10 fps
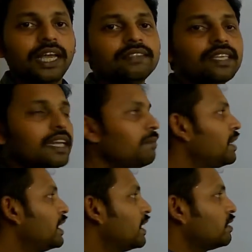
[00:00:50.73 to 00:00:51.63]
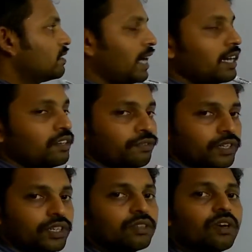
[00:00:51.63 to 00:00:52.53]
As the name indicates, static
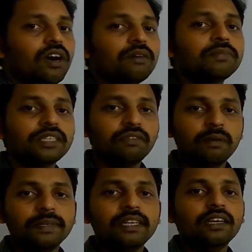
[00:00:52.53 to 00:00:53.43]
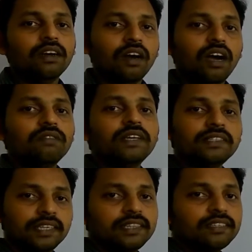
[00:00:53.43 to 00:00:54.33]
friction, the object will be
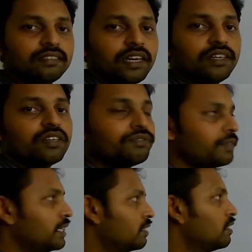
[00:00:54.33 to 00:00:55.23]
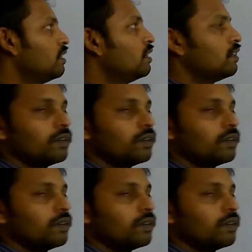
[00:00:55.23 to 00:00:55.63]
always in the state of rest.